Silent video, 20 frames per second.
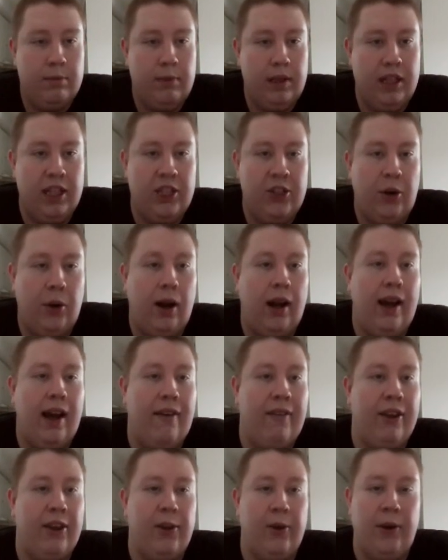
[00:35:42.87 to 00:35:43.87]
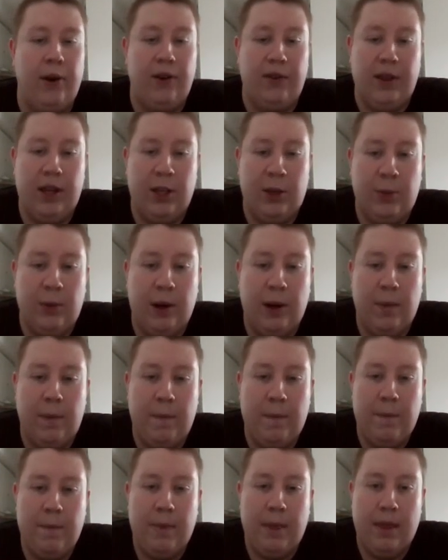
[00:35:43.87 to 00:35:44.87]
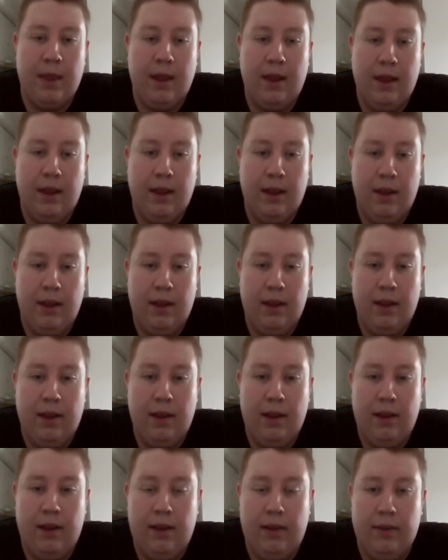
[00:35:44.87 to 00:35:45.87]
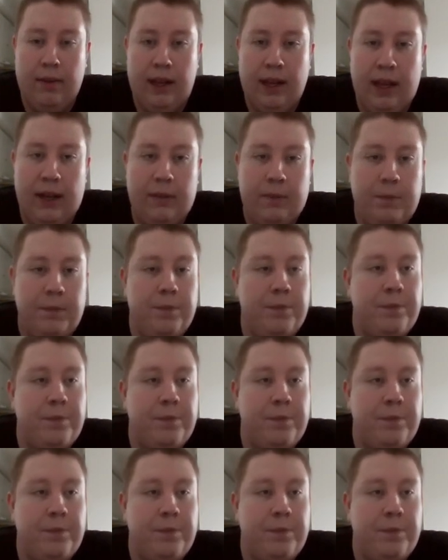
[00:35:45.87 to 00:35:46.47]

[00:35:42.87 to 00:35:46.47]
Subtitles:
pretty sure I haven't heard of this one. Yeah.